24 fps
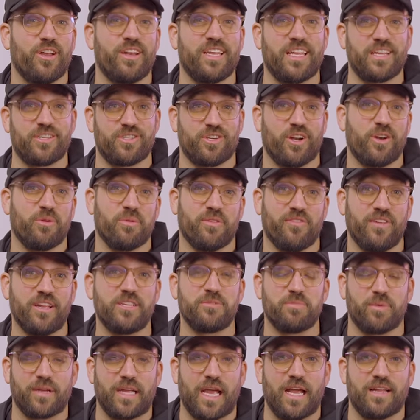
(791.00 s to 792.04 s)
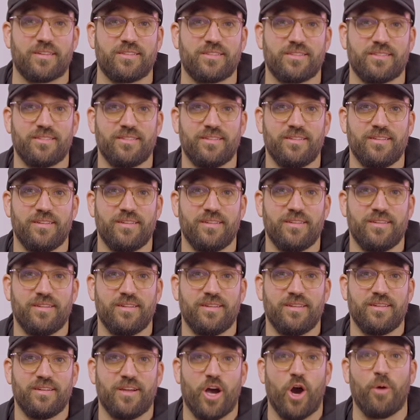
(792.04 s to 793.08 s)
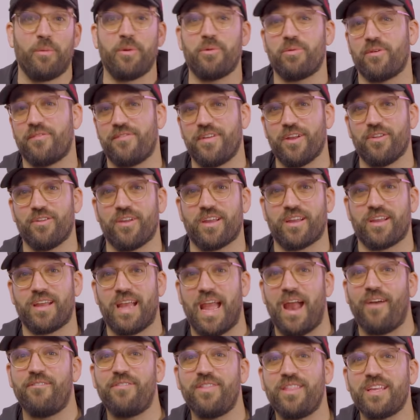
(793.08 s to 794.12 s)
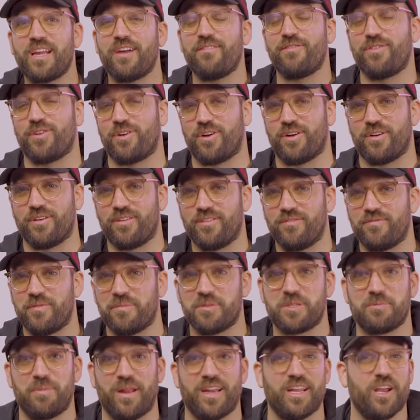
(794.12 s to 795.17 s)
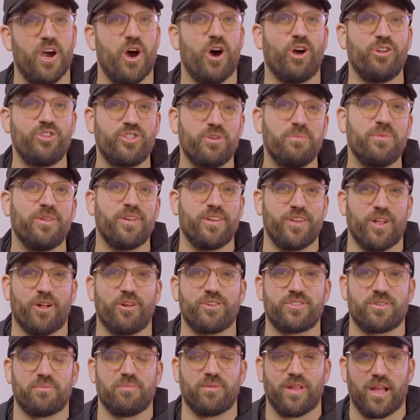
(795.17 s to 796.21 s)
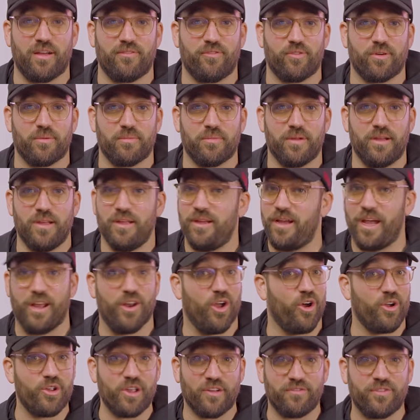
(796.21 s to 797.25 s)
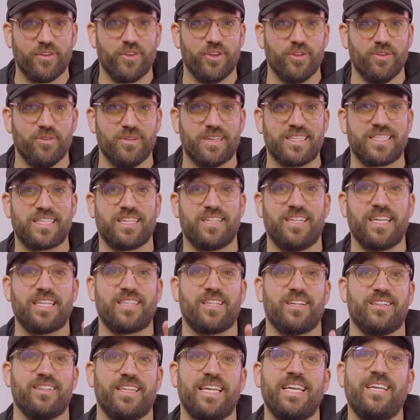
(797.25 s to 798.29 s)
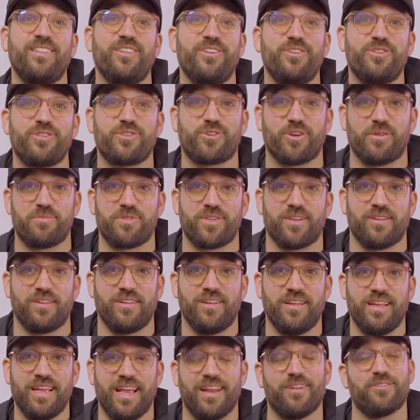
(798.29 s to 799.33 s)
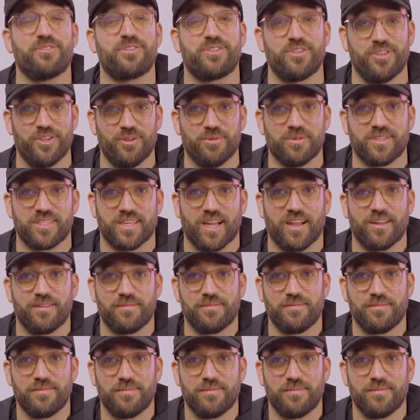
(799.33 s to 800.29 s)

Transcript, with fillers: you how to get started with Facebook ads. I'll be revealing everything I've learned from spending $100 million on platform and all you have to do is click the link in the description and I'll see you inside.